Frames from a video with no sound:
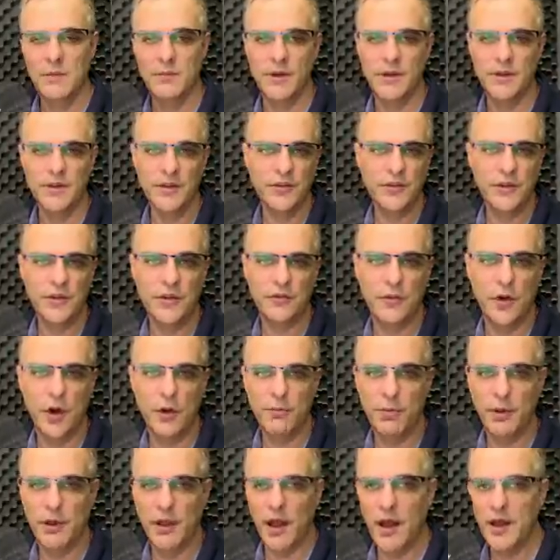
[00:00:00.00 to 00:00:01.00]
But in this
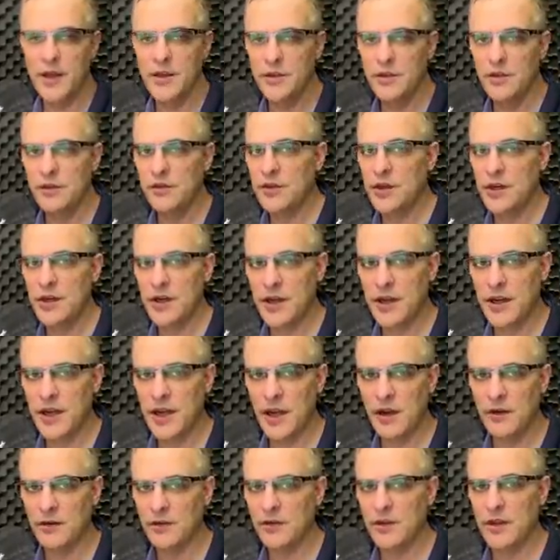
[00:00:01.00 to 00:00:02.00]
example, I used an
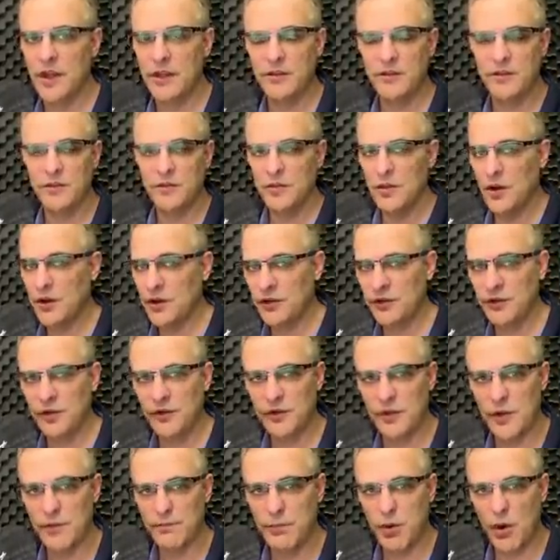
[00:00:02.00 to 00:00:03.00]
account that's not a
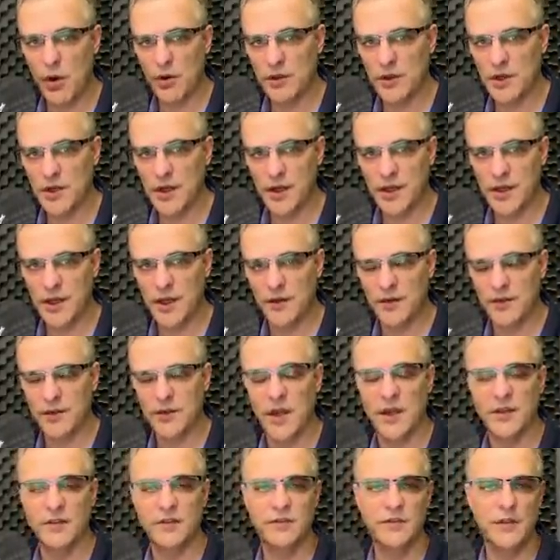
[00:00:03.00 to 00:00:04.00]
Cisco partner
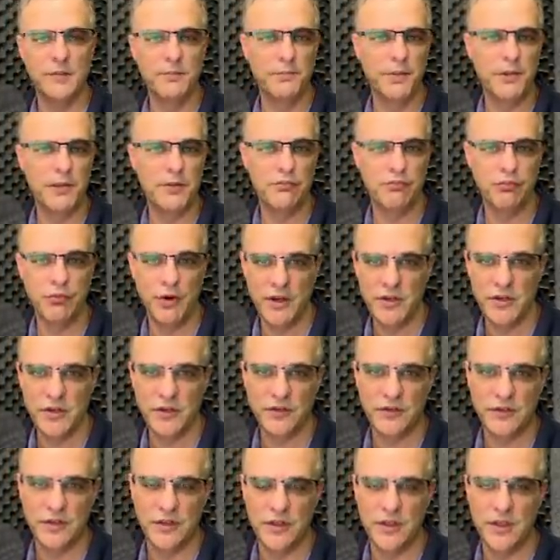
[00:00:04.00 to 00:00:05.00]
account. I simply
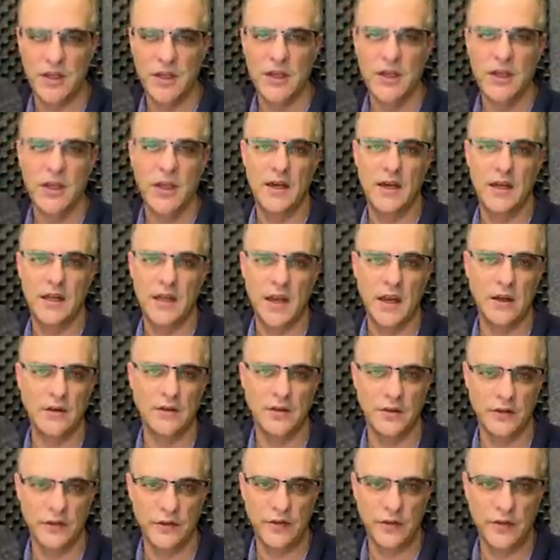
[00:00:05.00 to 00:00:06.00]
registered an
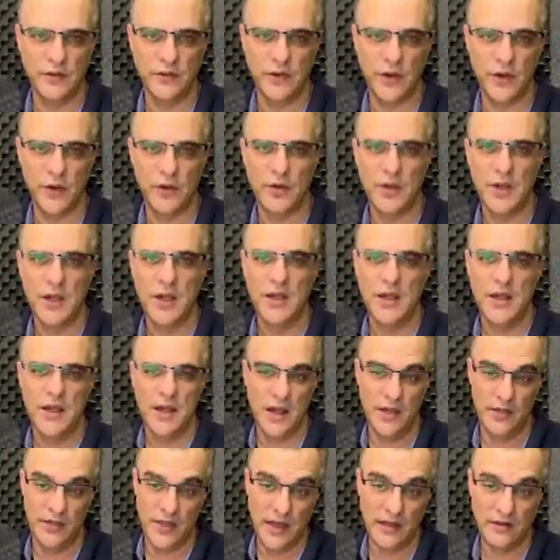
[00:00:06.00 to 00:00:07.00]
account on Cisco,
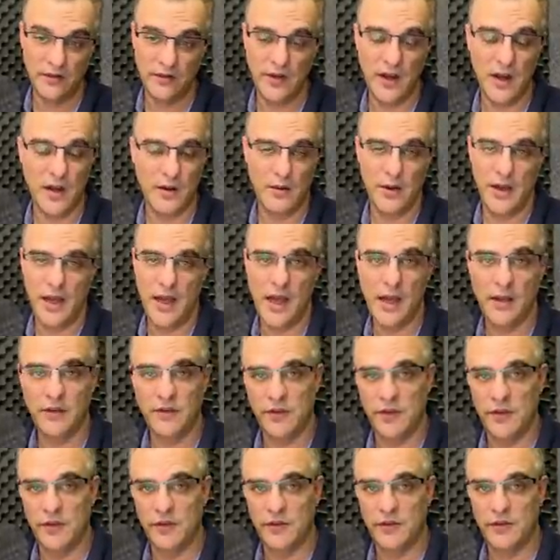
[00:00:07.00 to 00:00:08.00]
and that's how I
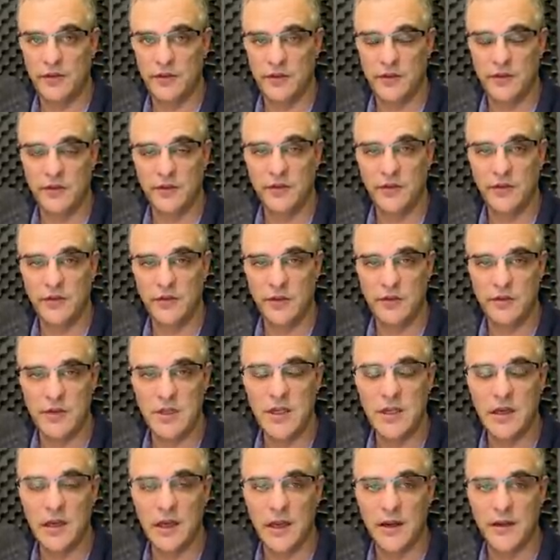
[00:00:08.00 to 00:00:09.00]
accessed Cisco
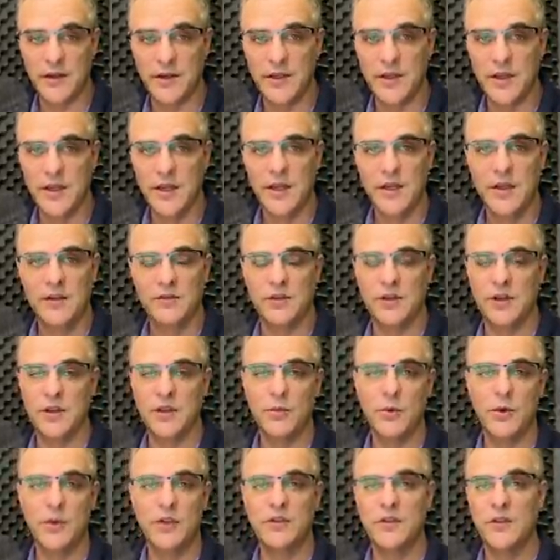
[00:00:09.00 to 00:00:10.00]
dCloud. So in
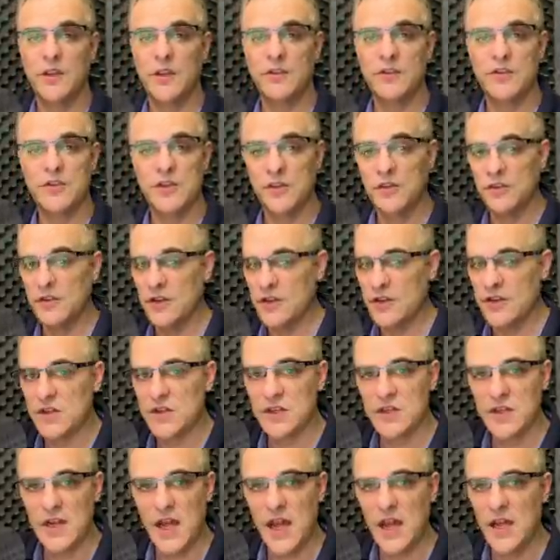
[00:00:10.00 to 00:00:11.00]
other words, it's just a
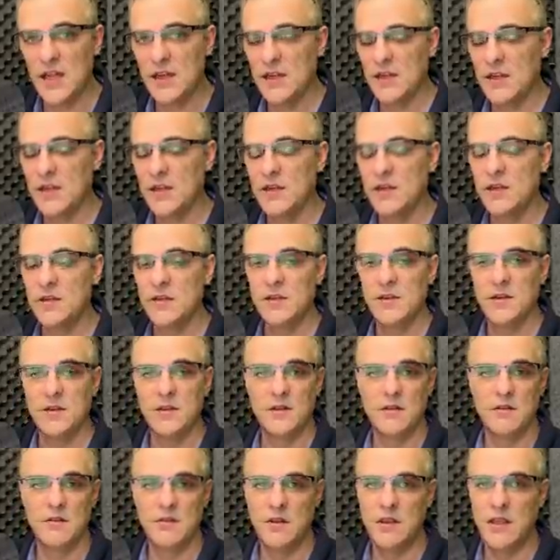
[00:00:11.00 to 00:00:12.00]
standard
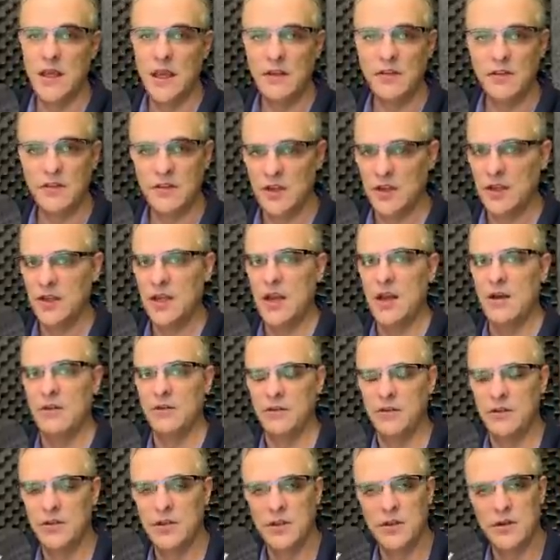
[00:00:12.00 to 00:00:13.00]
guest
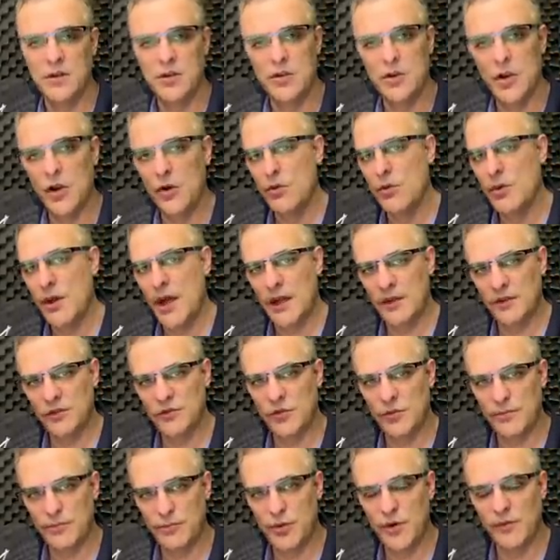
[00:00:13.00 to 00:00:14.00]
account, no
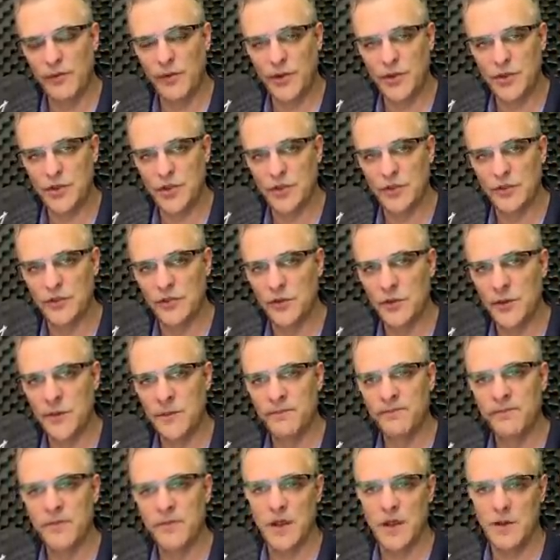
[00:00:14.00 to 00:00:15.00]
extra privileges,
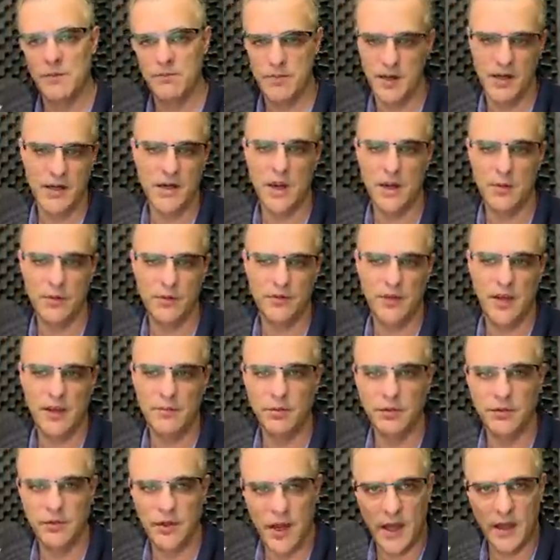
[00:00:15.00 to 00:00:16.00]
but I was
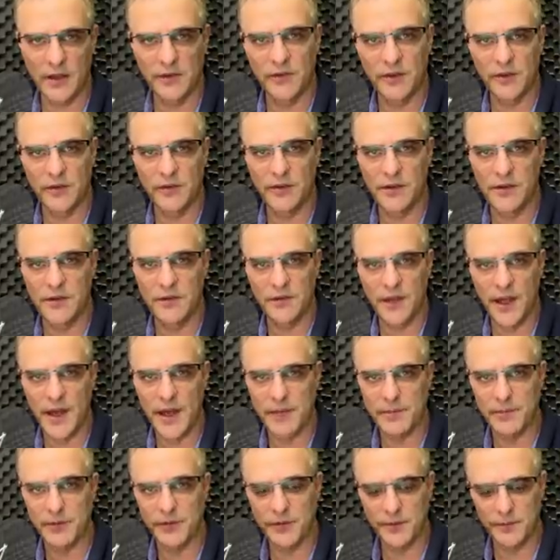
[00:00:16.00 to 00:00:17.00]
able to access these
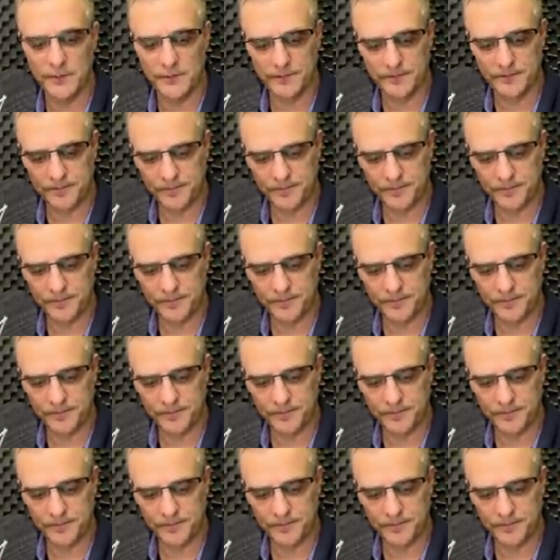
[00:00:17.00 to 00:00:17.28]
labs.